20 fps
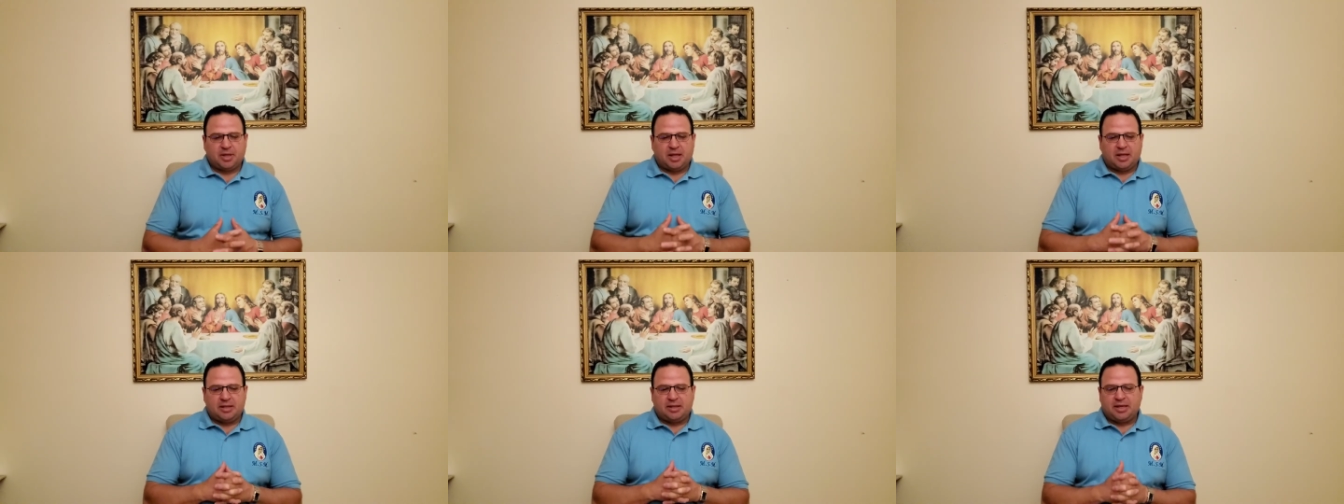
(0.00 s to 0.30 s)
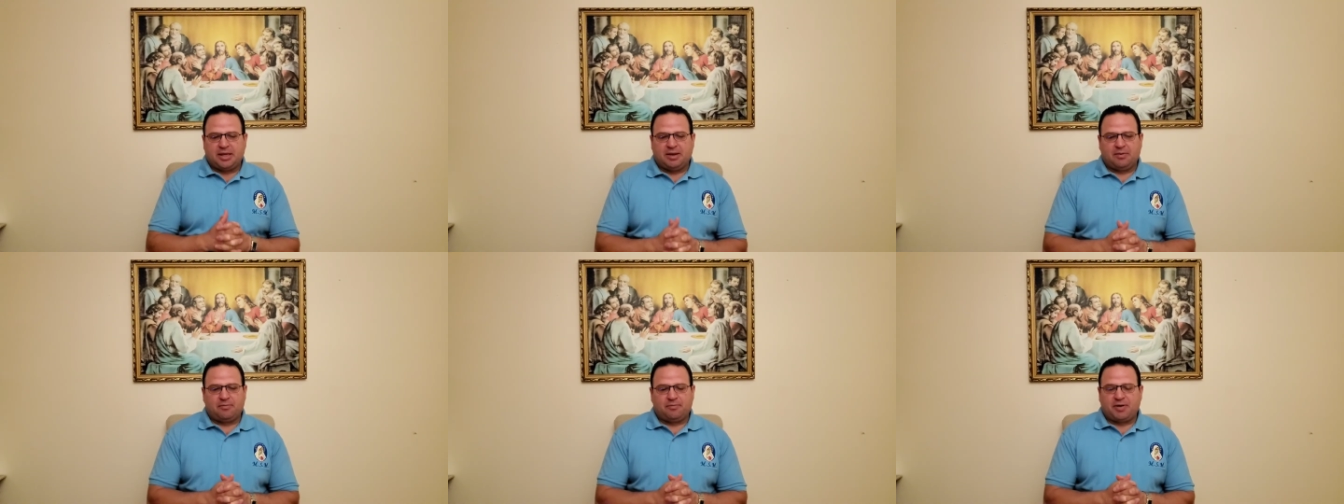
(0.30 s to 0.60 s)

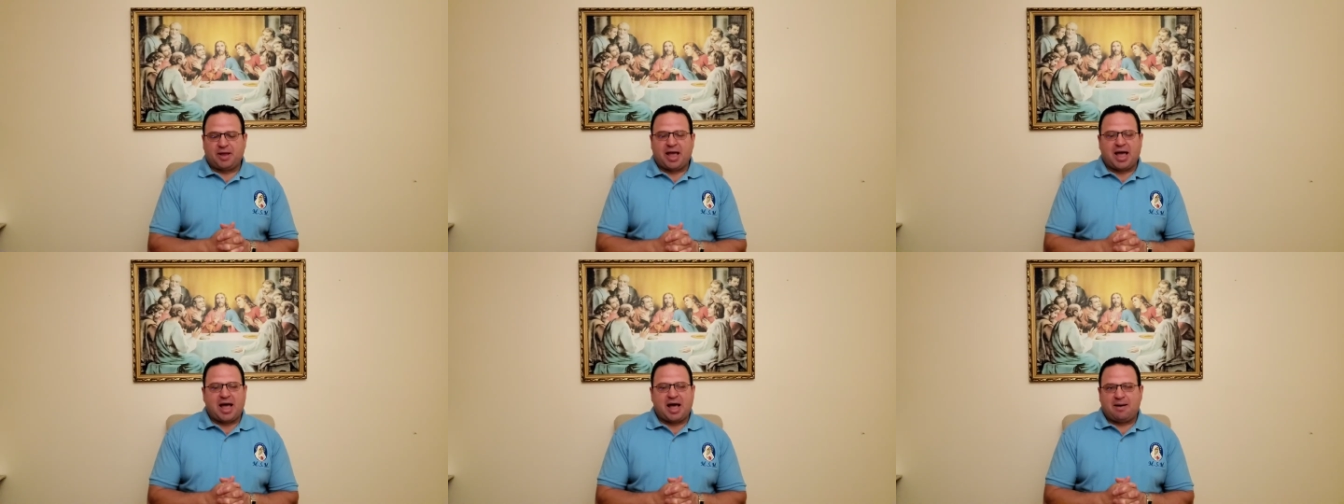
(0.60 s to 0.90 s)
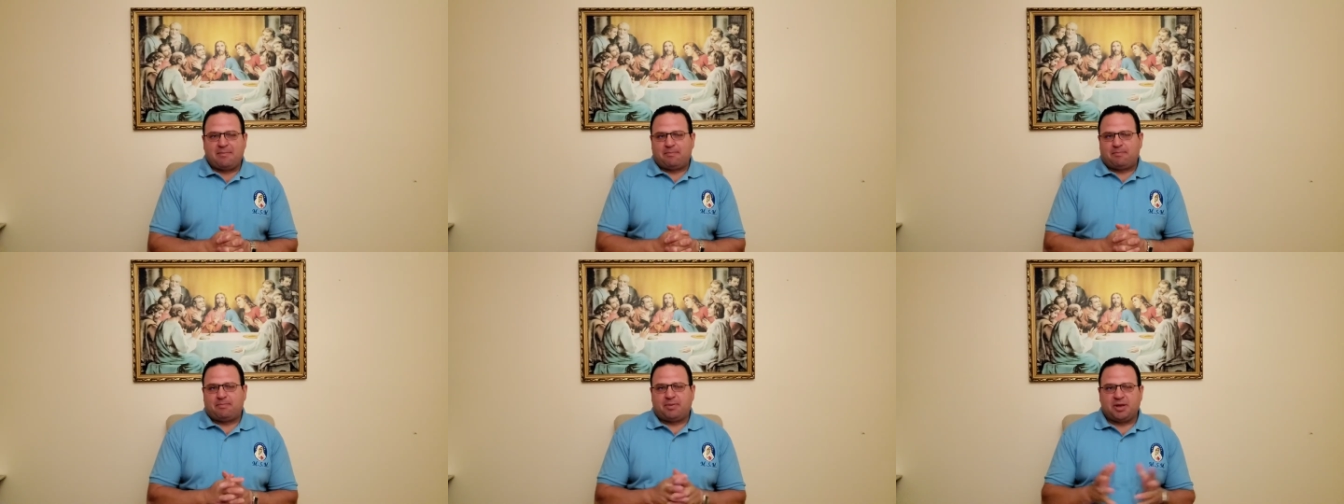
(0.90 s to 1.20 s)
that we
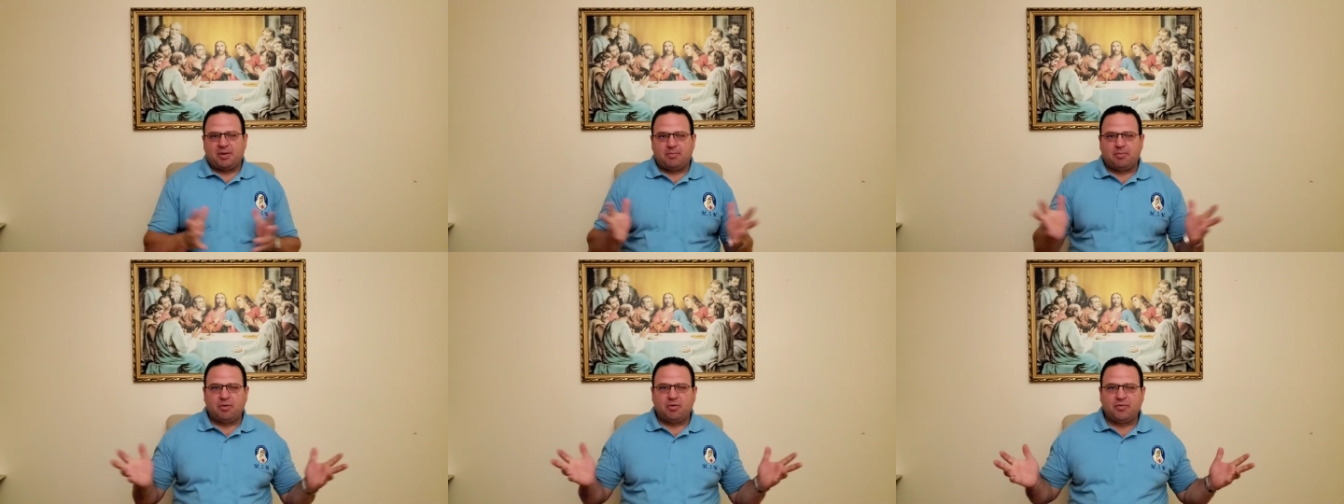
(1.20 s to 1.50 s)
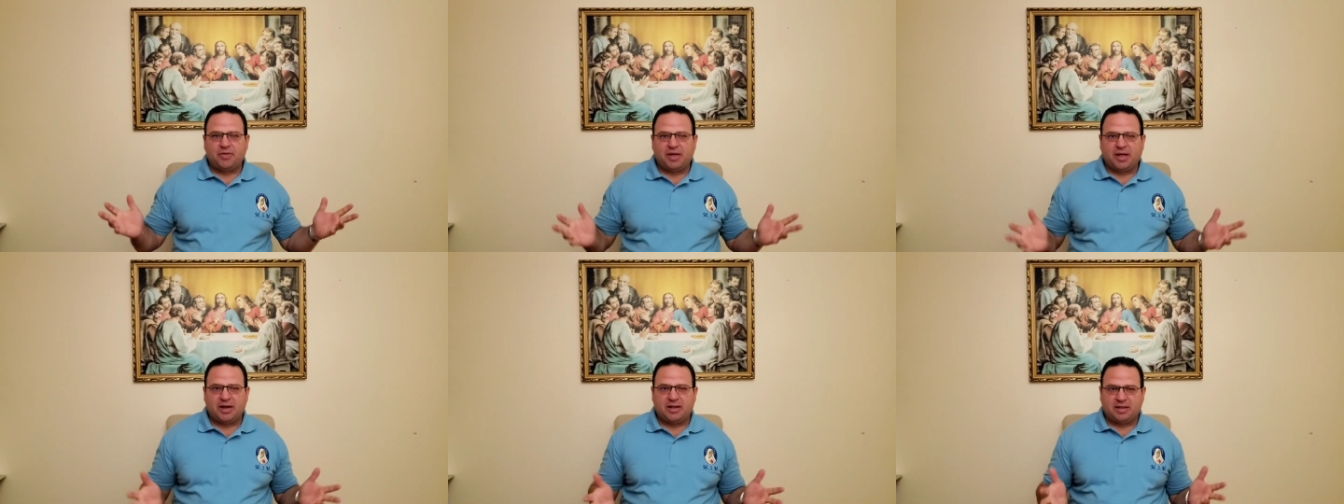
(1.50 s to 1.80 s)
have people
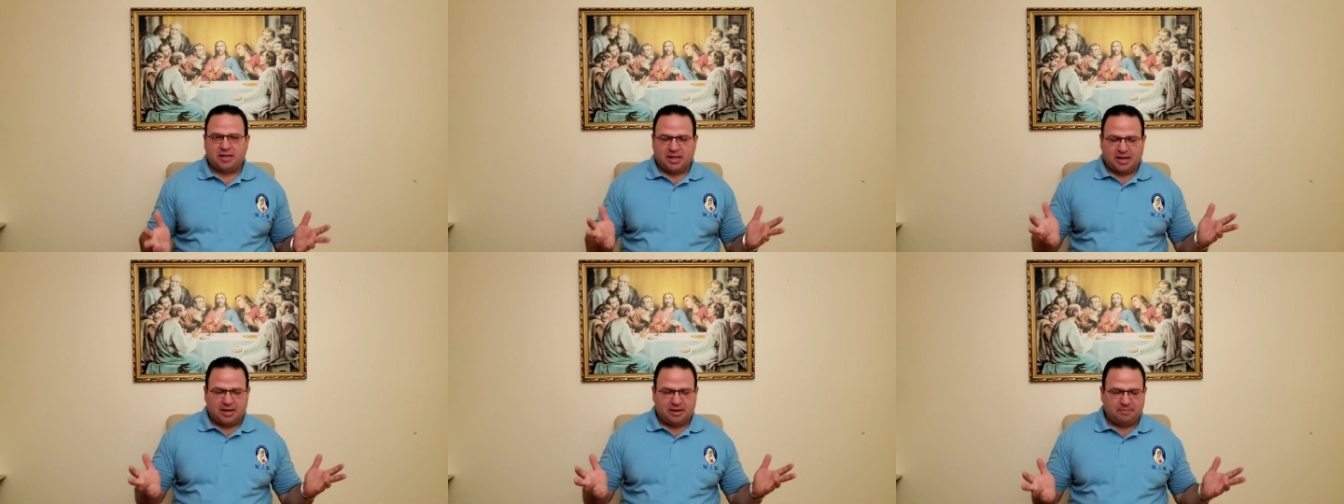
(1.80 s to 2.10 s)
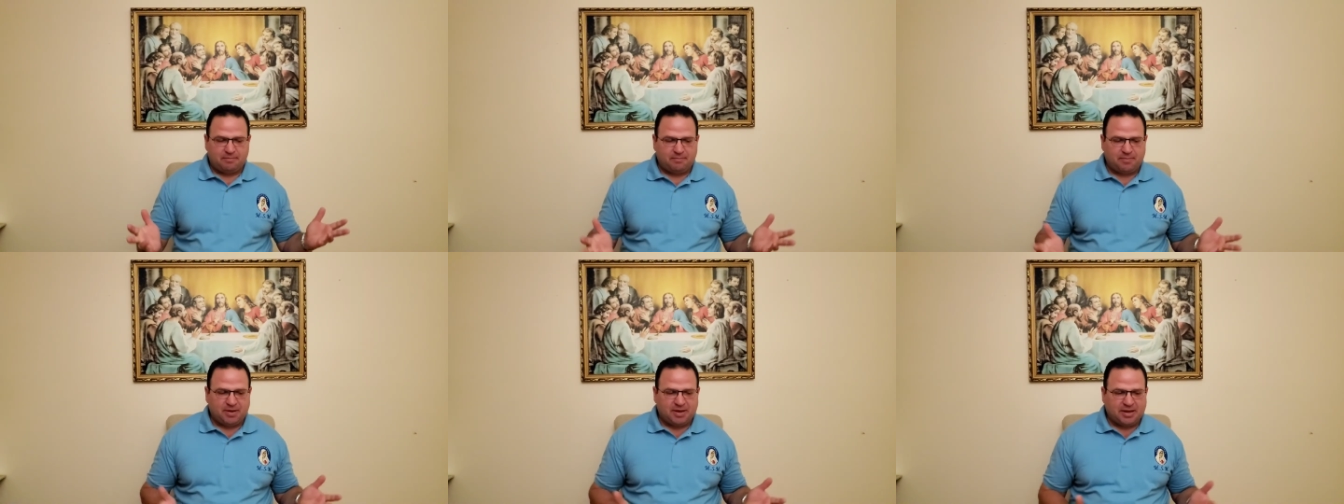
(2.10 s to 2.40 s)
that
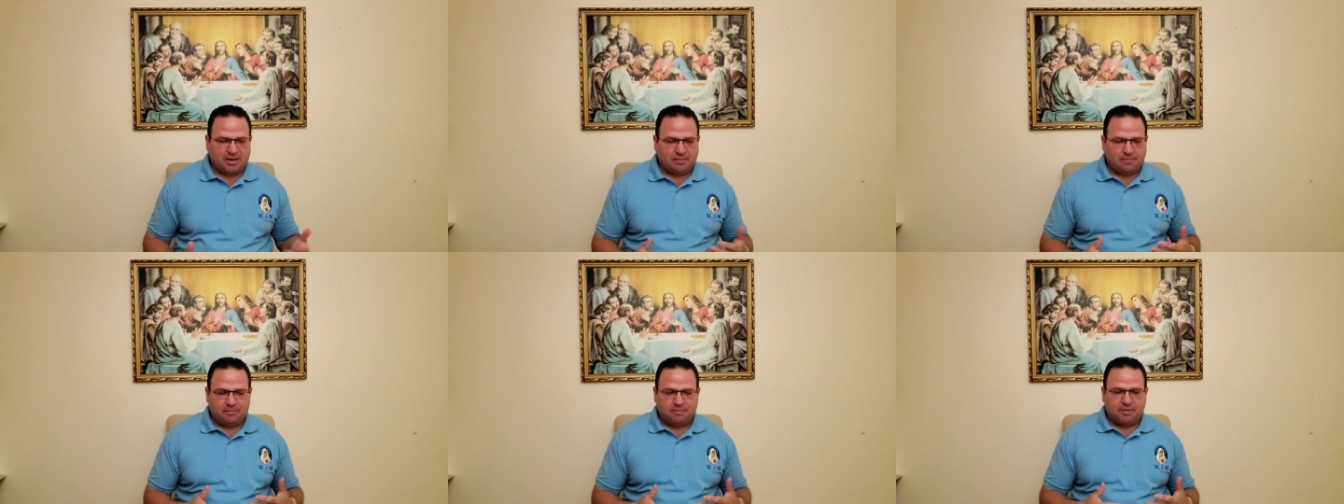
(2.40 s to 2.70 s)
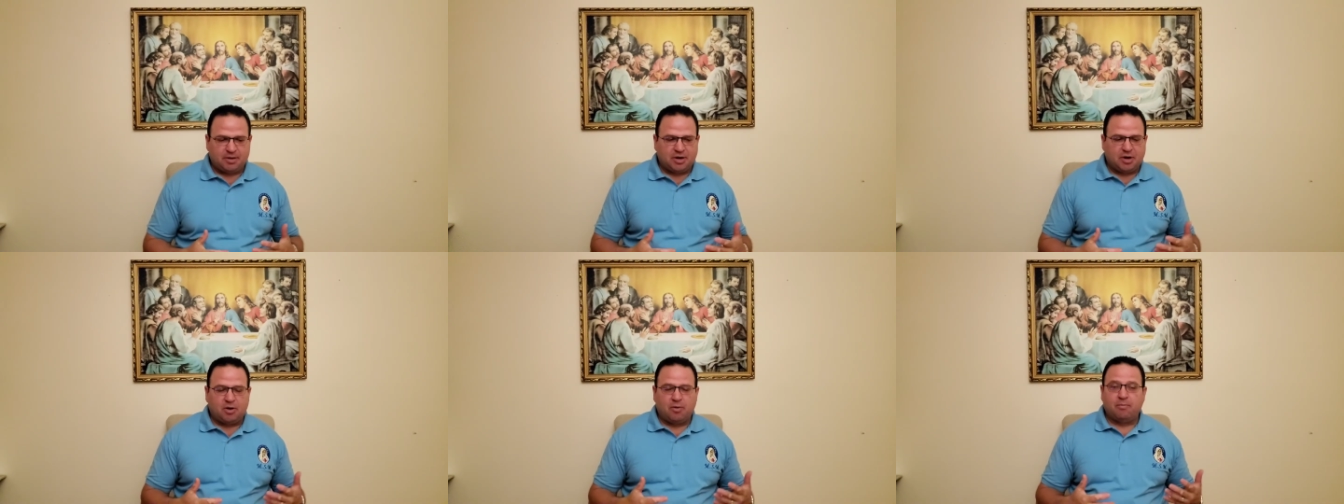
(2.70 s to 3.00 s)
have been, you
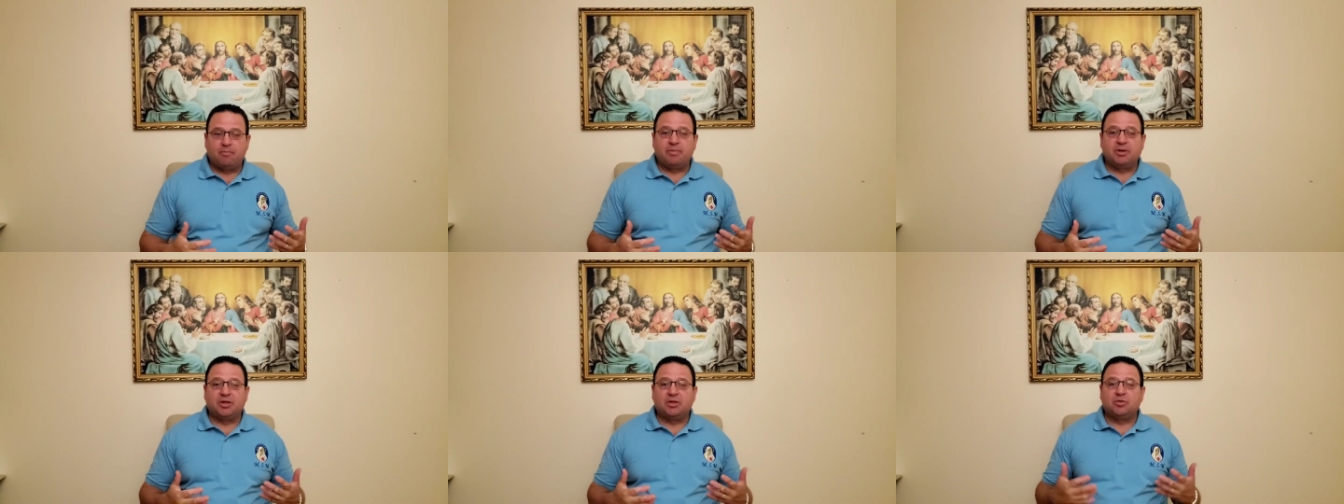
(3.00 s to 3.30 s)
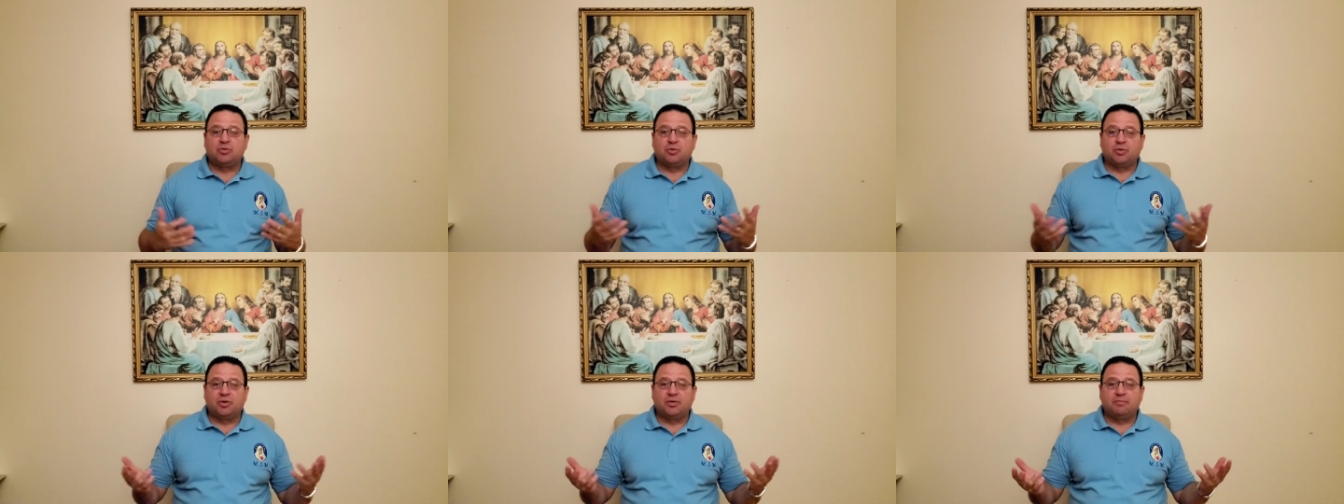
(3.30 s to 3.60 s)
know, been
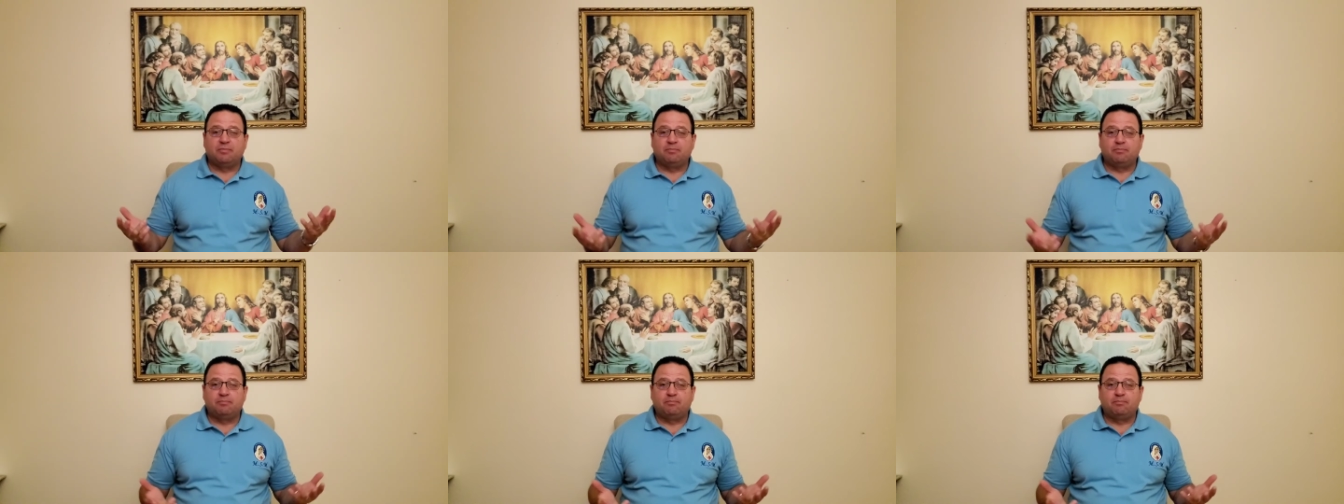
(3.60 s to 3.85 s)
doing